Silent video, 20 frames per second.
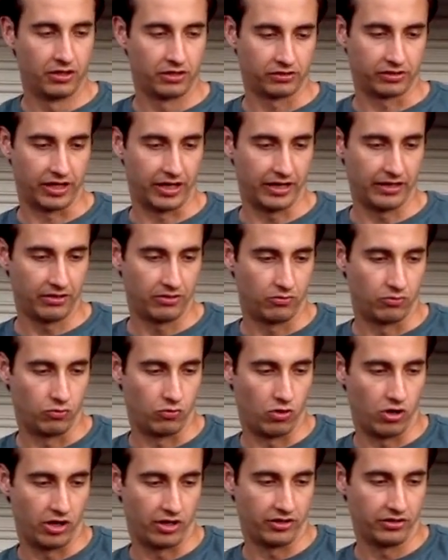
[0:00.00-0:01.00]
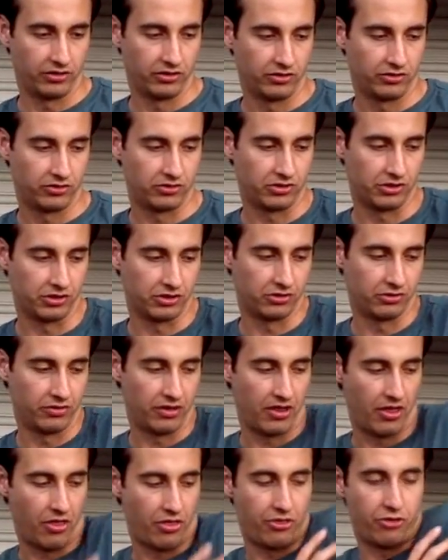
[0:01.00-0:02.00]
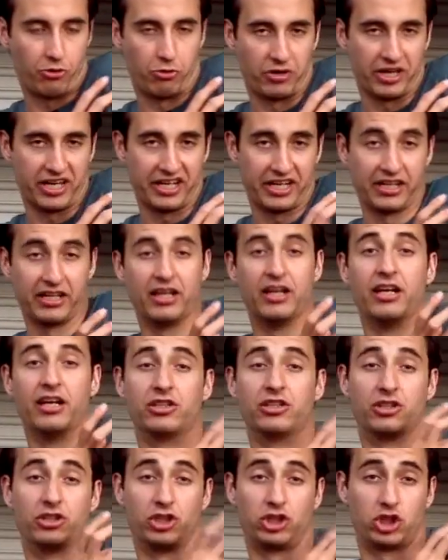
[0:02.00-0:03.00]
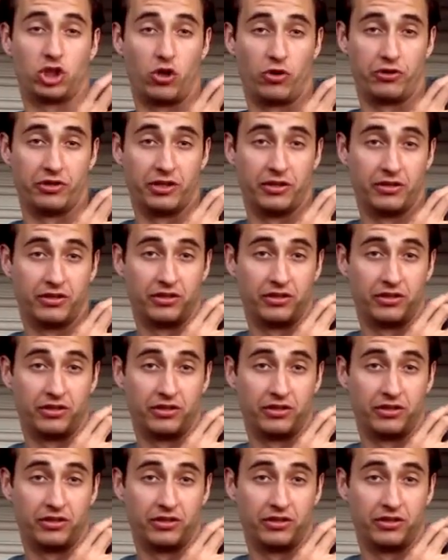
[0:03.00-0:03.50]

Okay, 1, 2, 3. The shoulder.